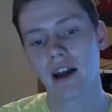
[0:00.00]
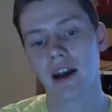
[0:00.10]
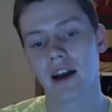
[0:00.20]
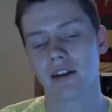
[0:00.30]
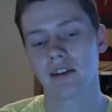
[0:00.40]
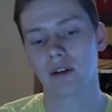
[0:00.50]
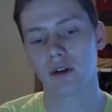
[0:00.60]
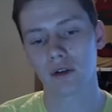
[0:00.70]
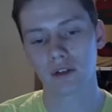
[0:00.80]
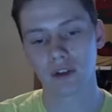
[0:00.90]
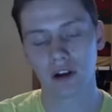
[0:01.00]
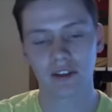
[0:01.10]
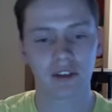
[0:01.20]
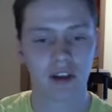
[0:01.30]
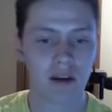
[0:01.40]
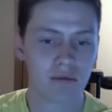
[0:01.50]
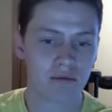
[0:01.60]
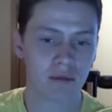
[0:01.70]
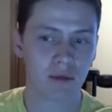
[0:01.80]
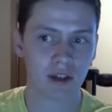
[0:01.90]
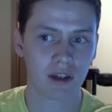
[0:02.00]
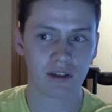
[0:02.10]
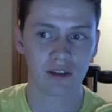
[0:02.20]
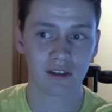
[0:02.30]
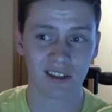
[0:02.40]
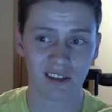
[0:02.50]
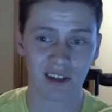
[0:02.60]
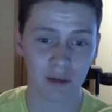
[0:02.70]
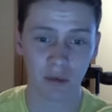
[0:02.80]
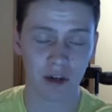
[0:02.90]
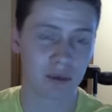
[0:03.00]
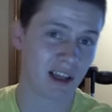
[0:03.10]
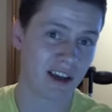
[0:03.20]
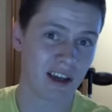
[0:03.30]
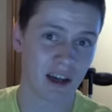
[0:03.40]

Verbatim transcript: and all those losses came like just because I didn't want to play.